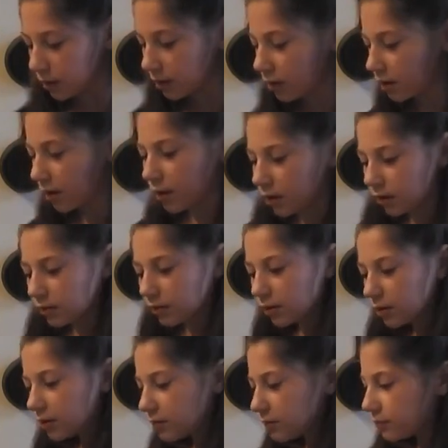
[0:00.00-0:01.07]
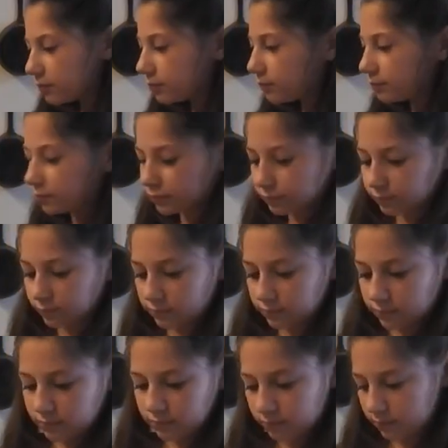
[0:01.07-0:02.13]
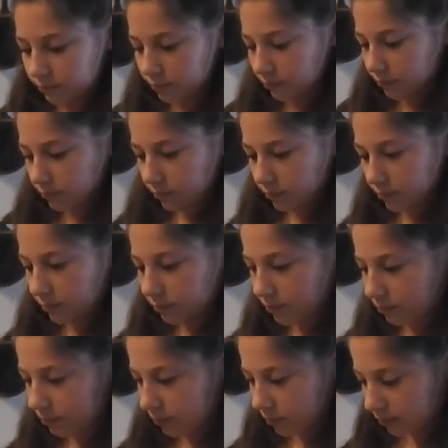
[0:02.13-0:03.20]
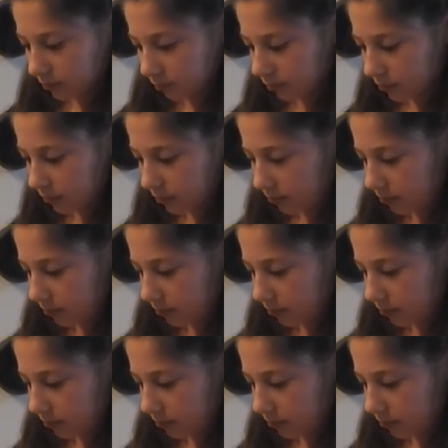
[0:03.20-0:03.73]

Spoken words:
No words are spoken by the person on screen.